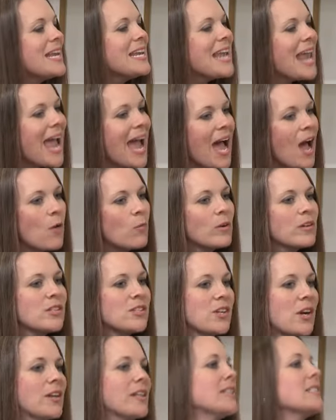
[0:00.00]
Now we're
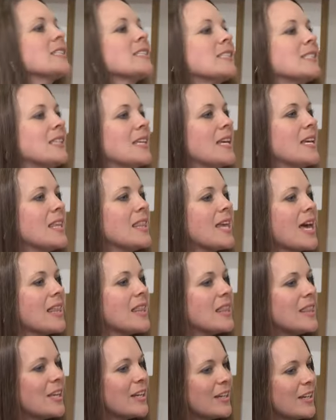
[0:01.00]
starting to see
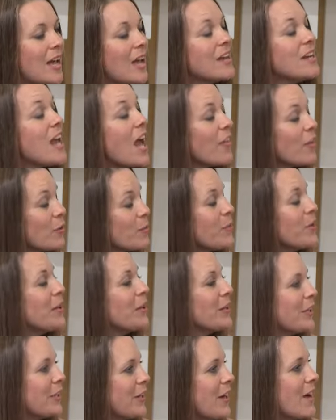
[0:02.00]
that the, another
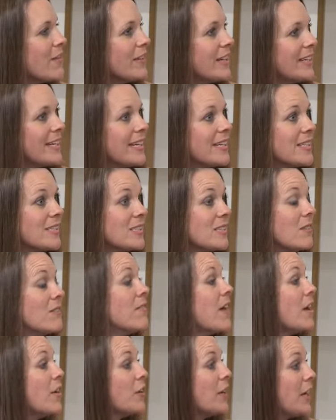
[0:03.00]
pillar of it is
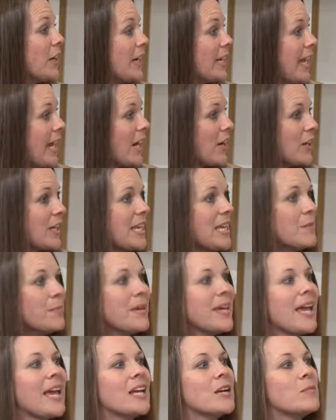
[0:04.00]
veterinary care,
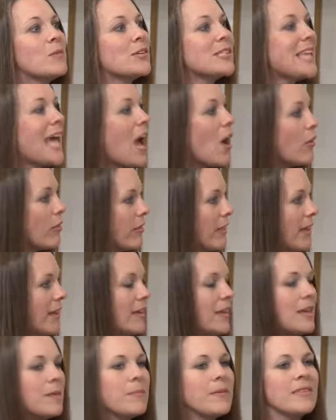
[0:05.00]
keeping animals
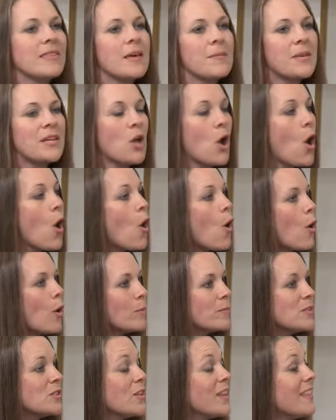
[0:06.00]
healthy, keeping them in
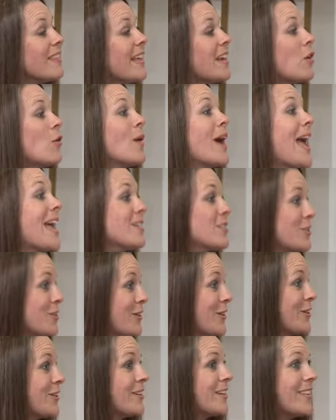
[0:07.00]
homes so that they don't
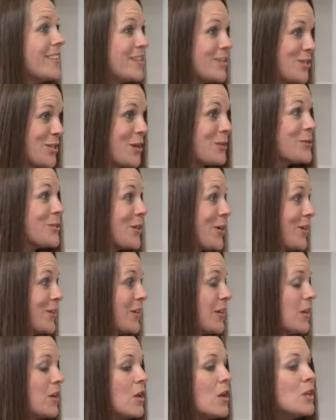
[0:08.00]
enter the shelter. Mm
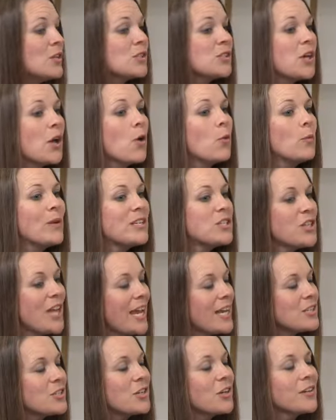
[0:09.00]
-hmm. So we
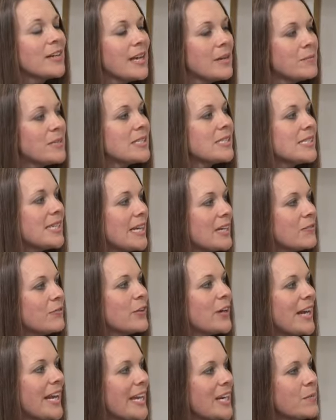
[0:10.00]
changed our name to stand
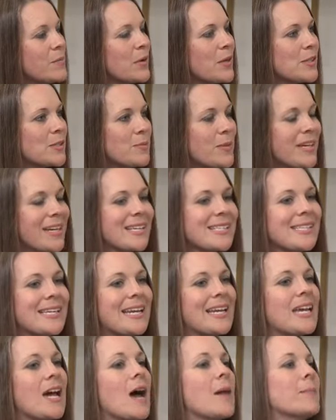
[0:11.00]
for animals because
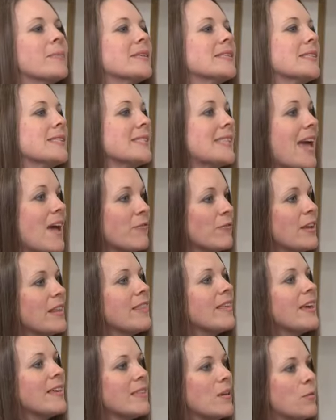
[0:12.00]
it encompasses
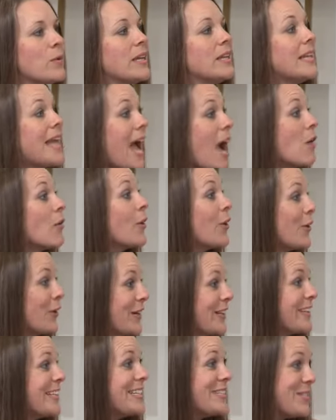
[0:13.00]
everything that we now
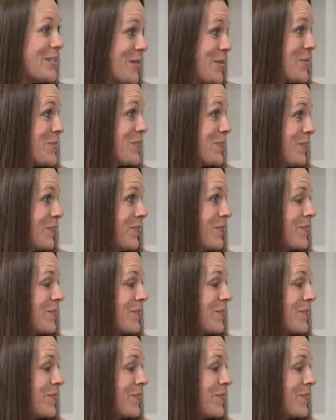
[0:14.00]
currently do.